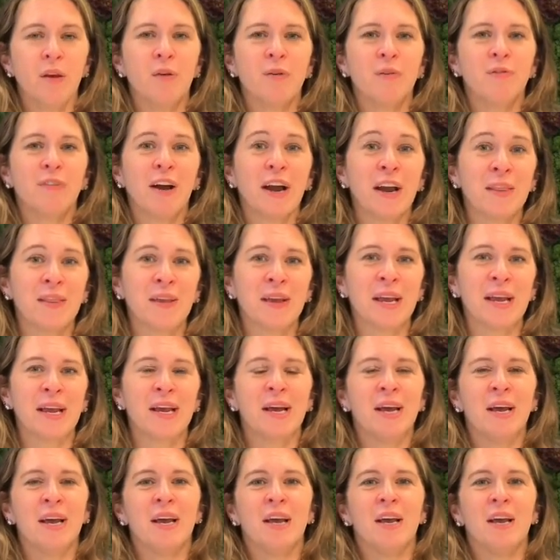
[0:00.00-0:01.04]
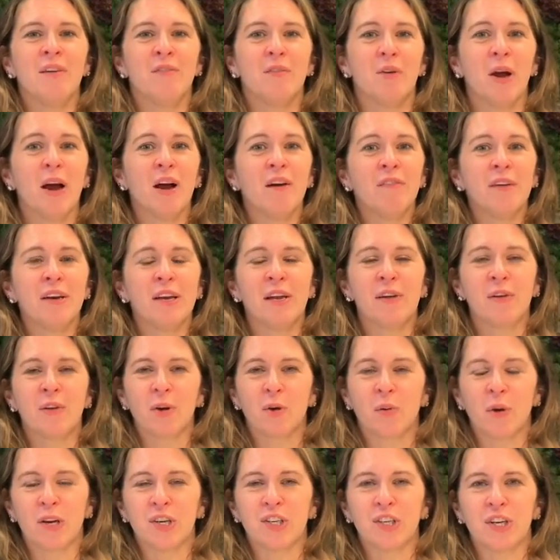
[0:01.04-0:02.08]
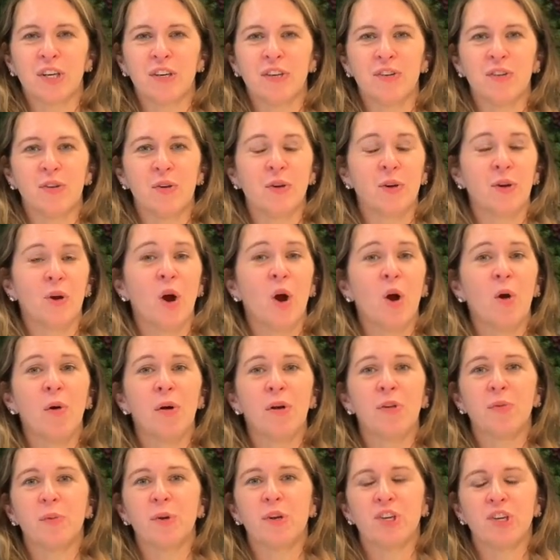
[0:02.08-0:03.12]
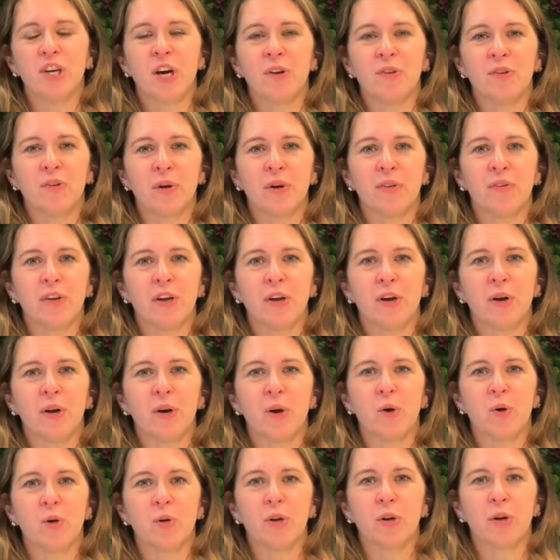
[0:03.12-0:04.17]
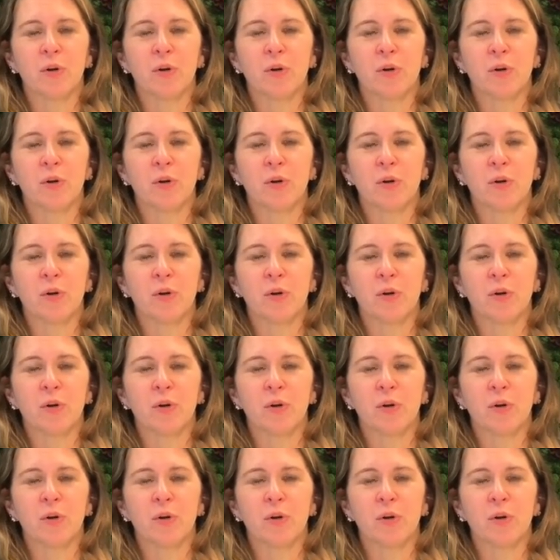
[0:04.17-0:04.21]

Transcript: Finally, if you have any other questions, you can always reach out to us here at Oakland